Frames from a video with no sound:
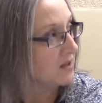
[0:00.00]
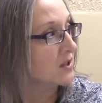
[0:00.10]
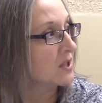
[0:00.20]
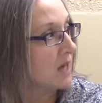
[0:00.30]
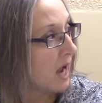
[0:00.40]

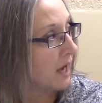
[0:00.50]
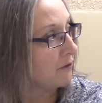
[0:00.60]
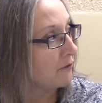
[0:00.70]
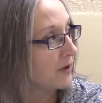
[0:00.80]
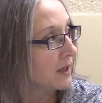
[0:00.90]

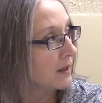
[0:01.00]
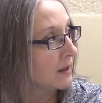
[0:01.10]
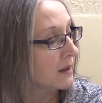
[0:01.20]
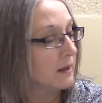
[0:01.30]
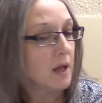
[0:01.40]
stuff,
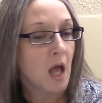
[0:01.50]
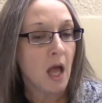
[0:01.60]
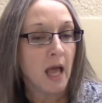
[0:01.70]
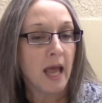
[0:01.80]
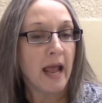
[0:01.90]

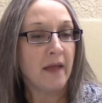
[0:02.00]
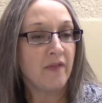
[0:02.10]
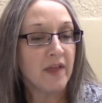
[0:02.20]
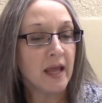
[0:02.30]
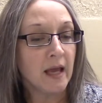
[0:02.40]
and
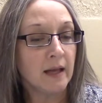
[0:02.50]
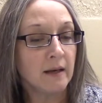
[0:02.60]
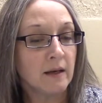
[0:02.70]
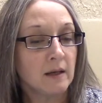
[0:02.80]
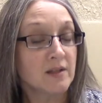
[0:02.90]
then
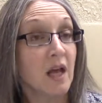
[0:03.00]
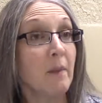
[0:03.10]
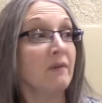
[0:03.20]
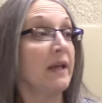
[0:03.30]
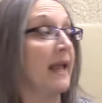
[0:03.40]
some
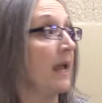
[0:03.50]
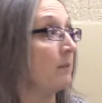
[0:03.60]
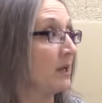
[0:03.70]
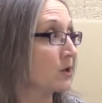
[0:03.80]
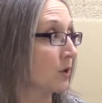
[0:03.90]
of it can
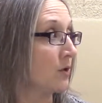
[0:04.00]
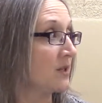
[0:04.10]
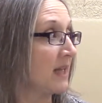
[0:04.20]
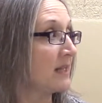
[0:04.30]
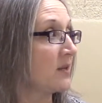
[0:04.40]
be true. So
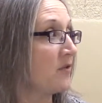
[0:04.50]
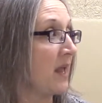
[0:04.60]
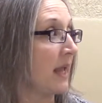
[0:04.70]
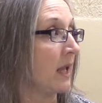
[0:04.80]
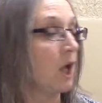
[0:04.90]
that's the
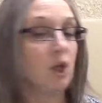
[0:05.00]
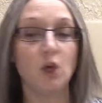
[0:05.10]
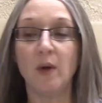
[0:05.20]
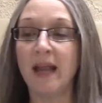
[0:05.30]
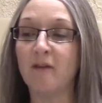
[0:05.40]
thing. You
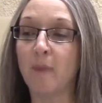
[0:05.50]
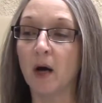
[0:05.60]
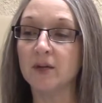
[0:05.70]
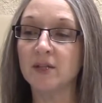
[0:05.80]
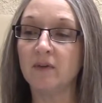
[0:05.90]
can have
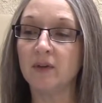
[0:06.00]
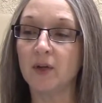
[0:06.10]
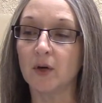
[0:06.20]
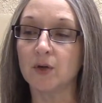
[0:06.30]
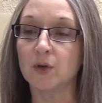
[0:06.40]
parts of it that
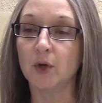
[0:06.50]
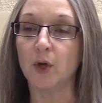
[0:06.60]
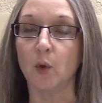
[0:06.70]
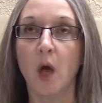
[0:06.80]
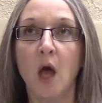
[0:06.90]
are
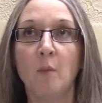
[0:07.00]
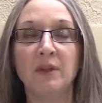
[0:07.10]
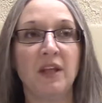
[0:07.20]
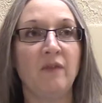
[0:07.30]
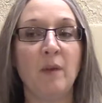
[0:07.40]
true, but
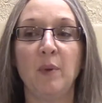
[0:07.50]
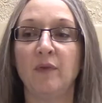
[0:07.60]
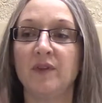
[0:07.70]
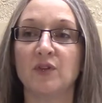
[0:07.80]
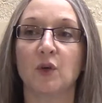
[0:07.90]
then they put
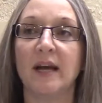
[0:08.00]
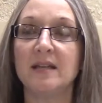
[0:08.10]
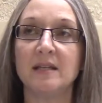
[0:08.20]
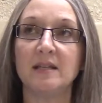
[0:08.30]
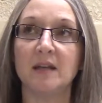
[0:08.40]
this
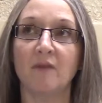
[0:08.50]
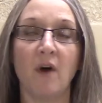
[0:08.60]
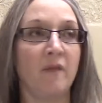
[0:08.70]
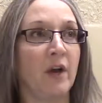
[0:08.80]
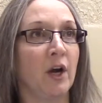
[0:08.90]
crazy stuff
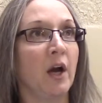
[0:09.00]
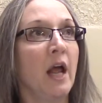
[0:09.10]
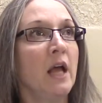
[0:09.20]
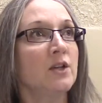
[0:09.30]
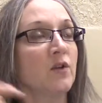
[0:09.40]
on there.
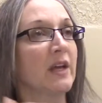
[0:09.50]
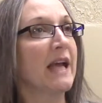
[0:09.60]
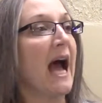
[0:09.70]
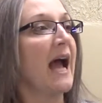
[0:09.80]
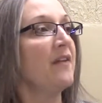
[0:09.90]
So the
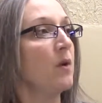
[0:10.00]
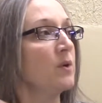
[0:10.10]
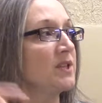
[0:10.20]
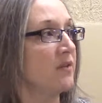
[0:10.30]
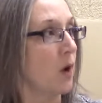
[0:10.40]
guy that
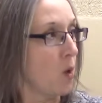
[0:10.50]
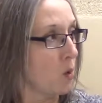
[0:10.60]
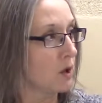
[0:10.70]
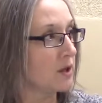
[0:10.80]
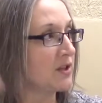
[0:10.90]
was in the
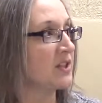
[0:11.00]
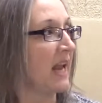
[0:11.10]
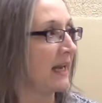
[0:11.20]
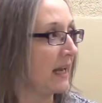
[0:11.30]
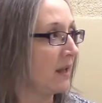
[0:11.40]
horn
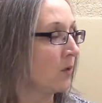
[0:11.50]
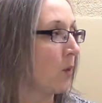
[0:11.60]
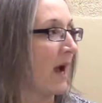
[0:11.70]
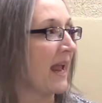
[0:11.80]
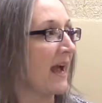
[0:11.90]
standing in the
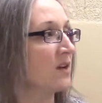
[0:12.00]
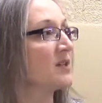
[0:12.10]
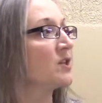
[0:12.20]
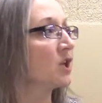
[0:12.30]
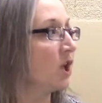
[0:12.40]
White House
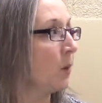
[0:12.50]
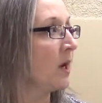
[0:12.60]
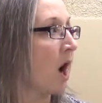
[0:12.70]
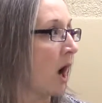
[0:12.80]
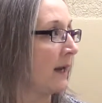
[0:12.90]
is
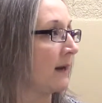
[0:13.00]
QAnon.